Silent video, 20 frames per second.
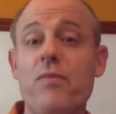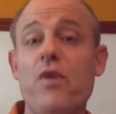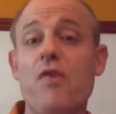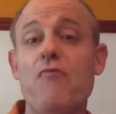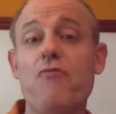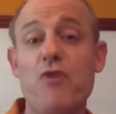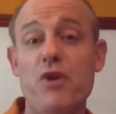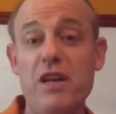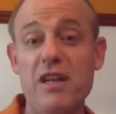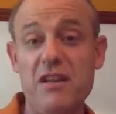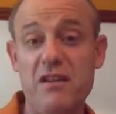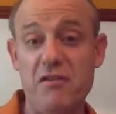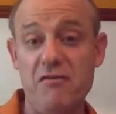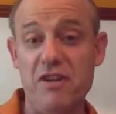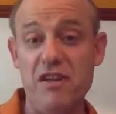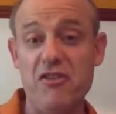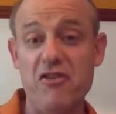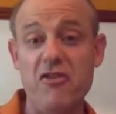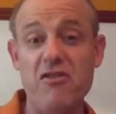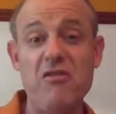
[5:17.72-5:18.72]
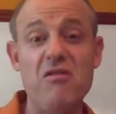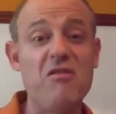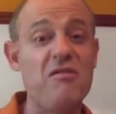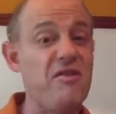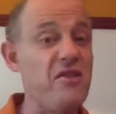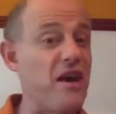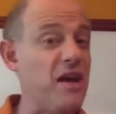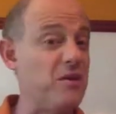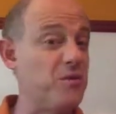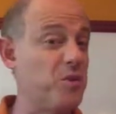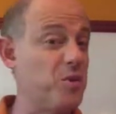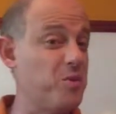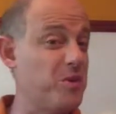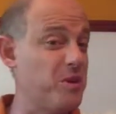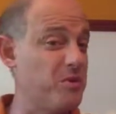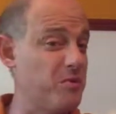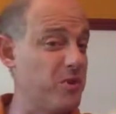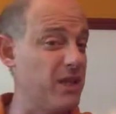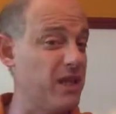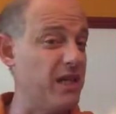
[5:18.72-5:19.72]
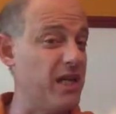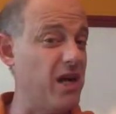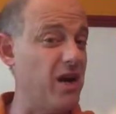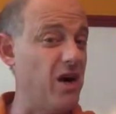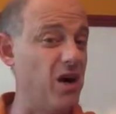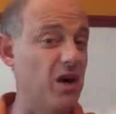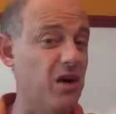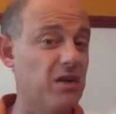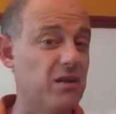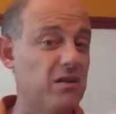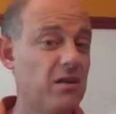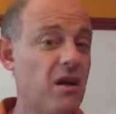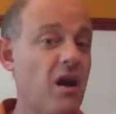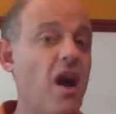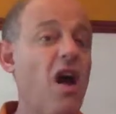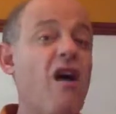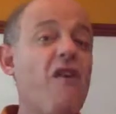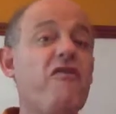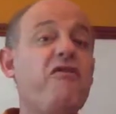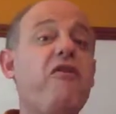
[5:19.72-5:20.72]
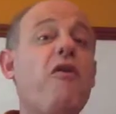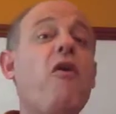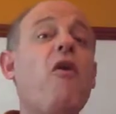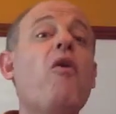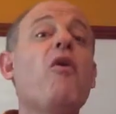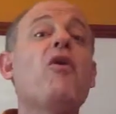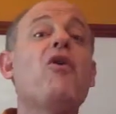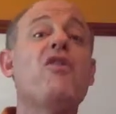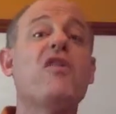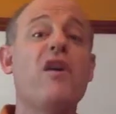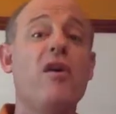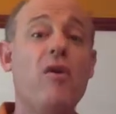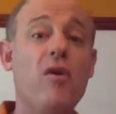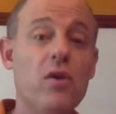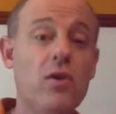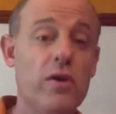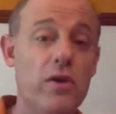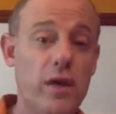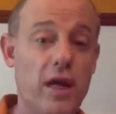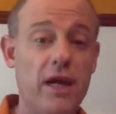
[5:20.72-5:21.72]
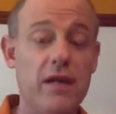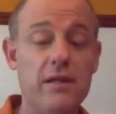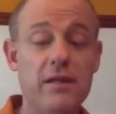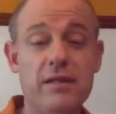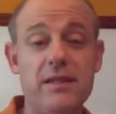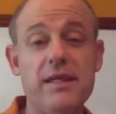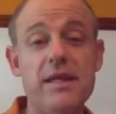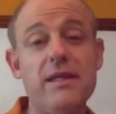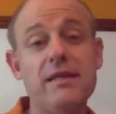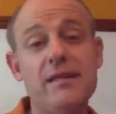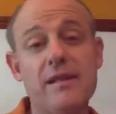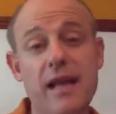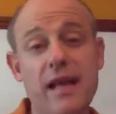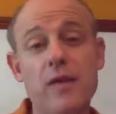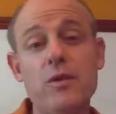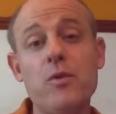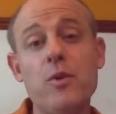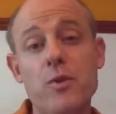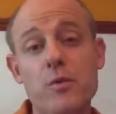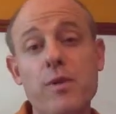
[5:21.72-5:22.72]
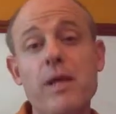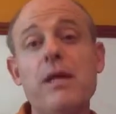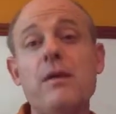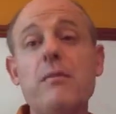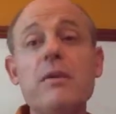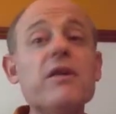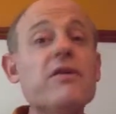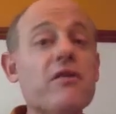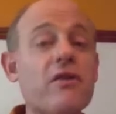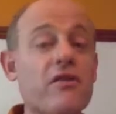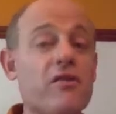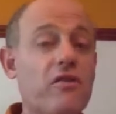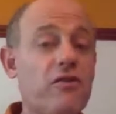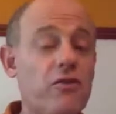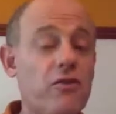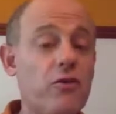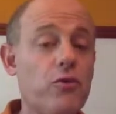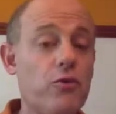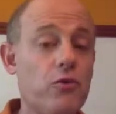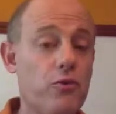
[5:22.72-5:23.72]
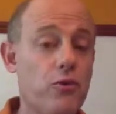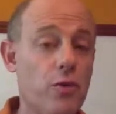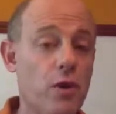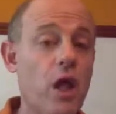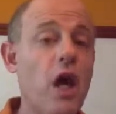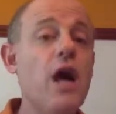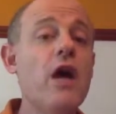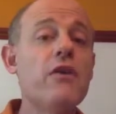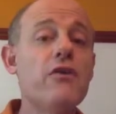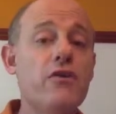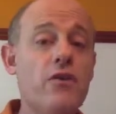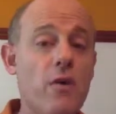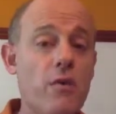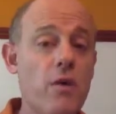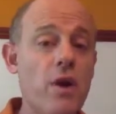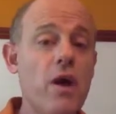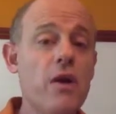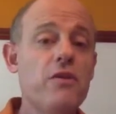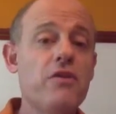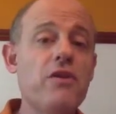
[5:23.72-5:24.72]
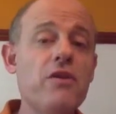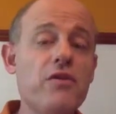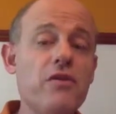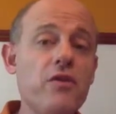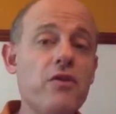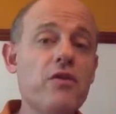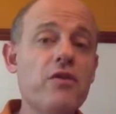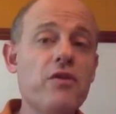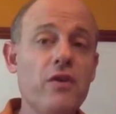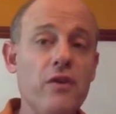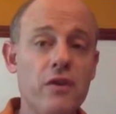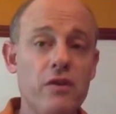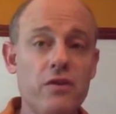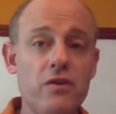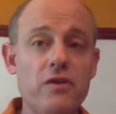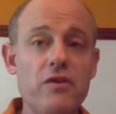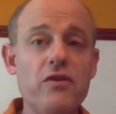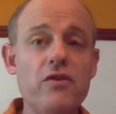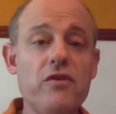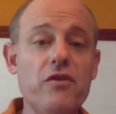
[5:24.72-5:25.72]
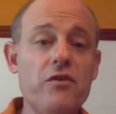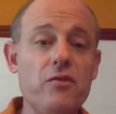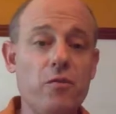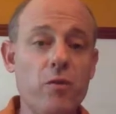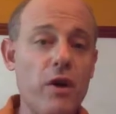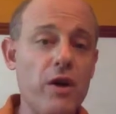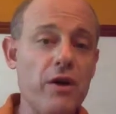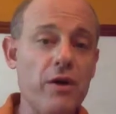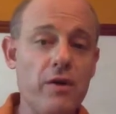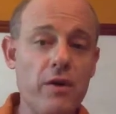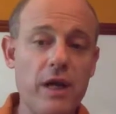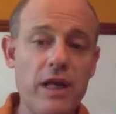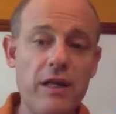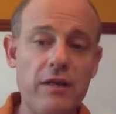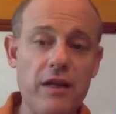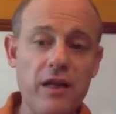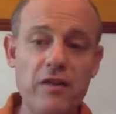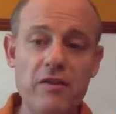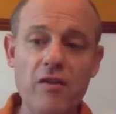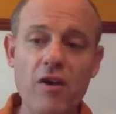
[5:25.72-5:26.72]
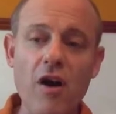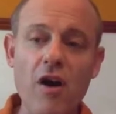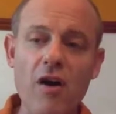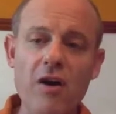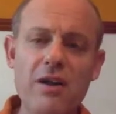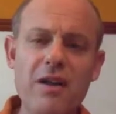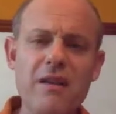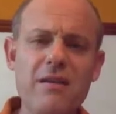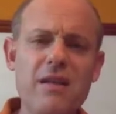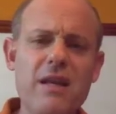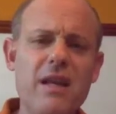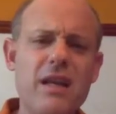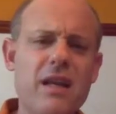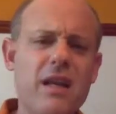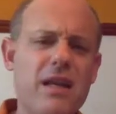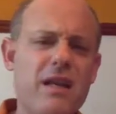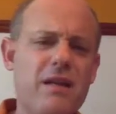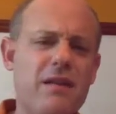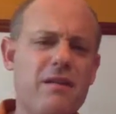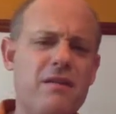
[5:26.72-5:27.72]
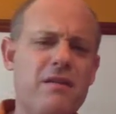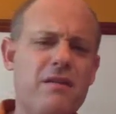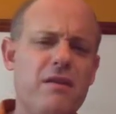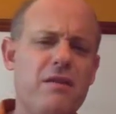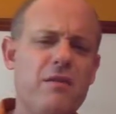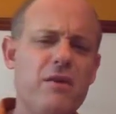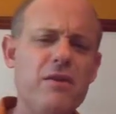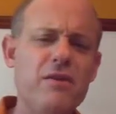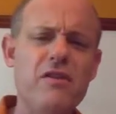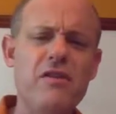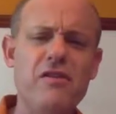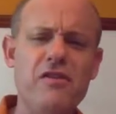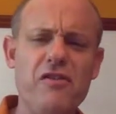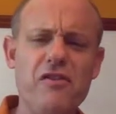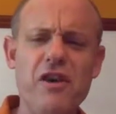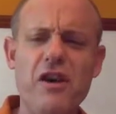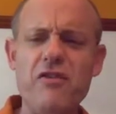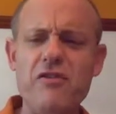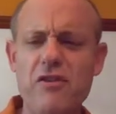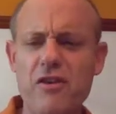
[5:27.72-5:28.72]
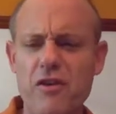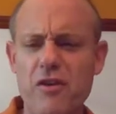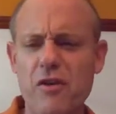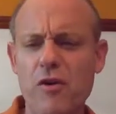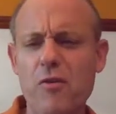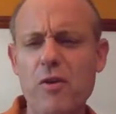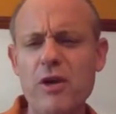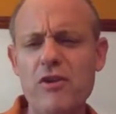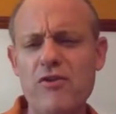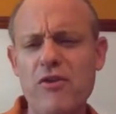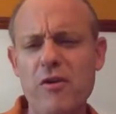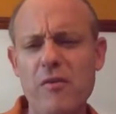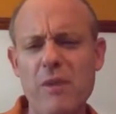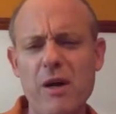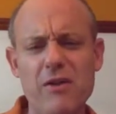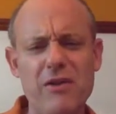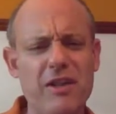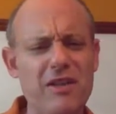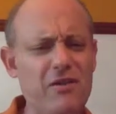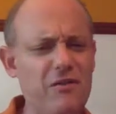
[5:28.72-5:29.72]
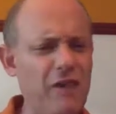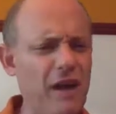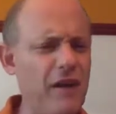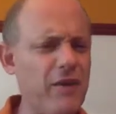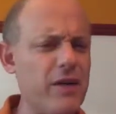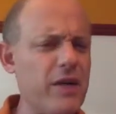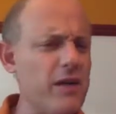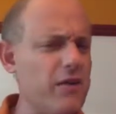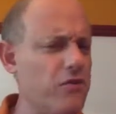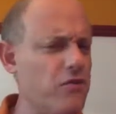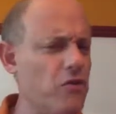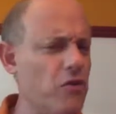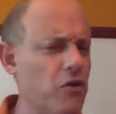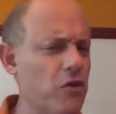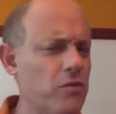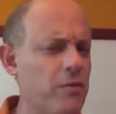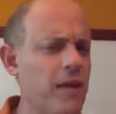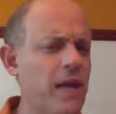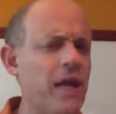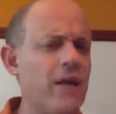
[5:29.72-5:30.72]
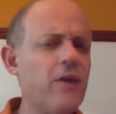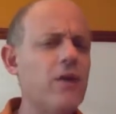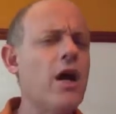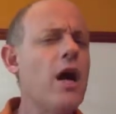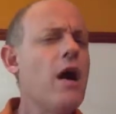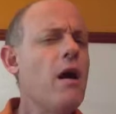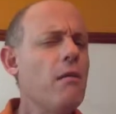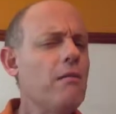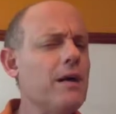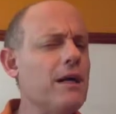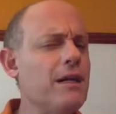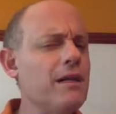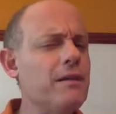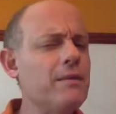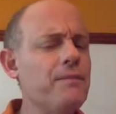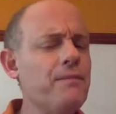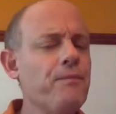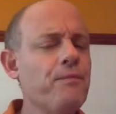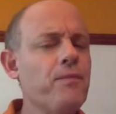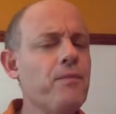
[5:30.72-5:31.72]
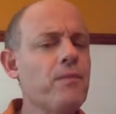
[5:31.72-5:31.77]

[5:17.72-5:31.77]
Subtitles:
For an individual, that would be really odd. For the whole United States, that would be business as usual. So this is where it gets hard. And there was the question about, does variance not matter? Well,